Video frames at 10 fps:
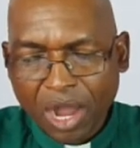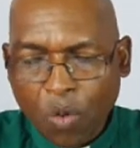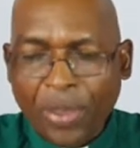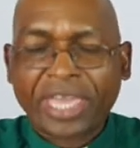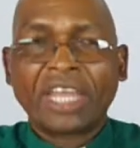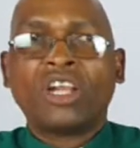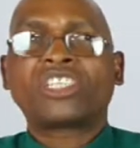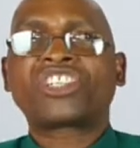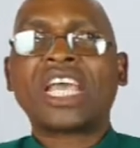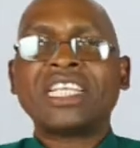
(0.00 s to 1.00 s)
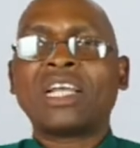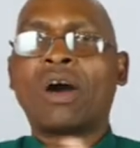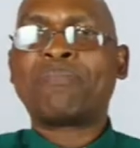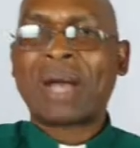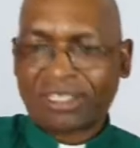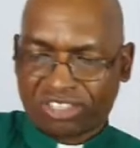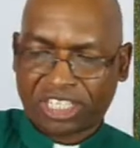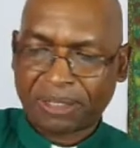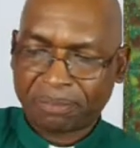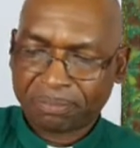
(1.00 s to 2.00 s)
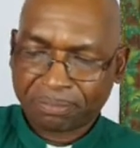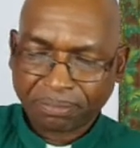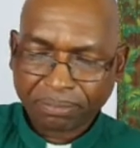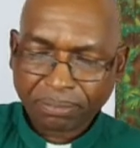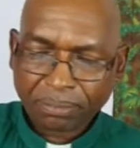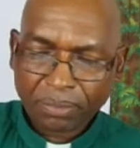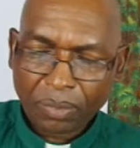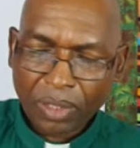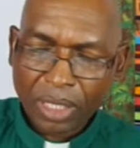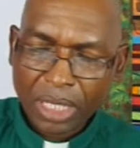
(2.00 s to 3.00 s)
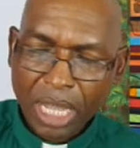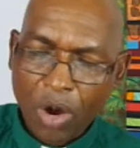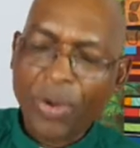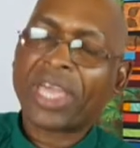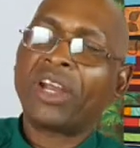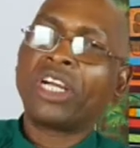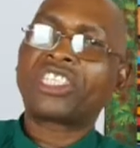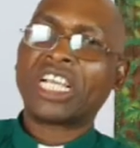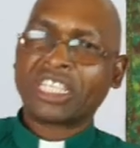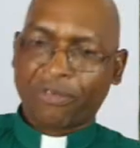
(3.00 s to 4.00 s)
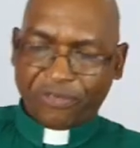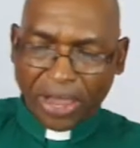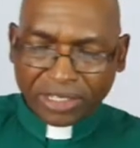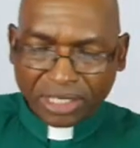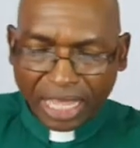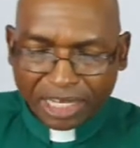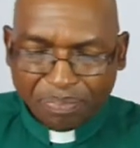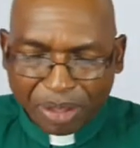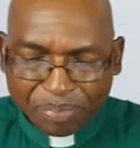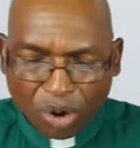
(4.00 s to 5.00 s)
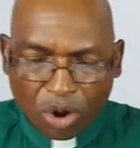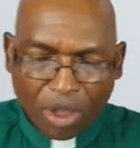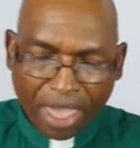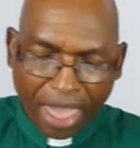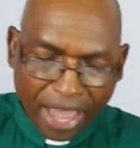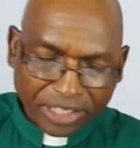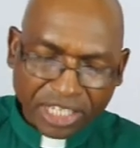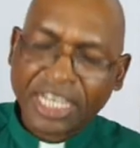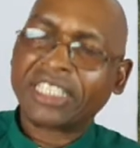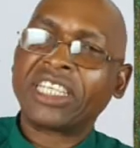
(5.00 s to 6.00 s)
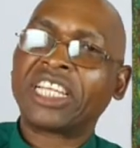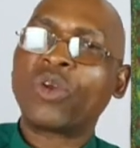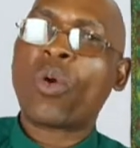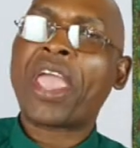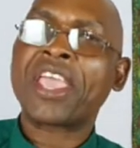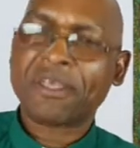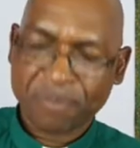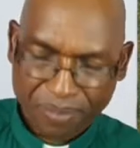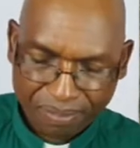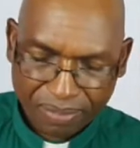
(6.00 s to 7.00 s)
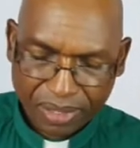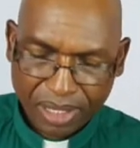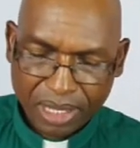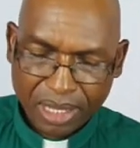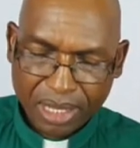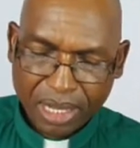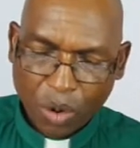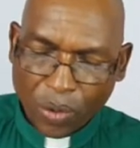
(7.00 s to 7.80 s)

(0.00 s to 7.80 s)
We cannot change our past. We cannot change the fact that people act in a certain way. We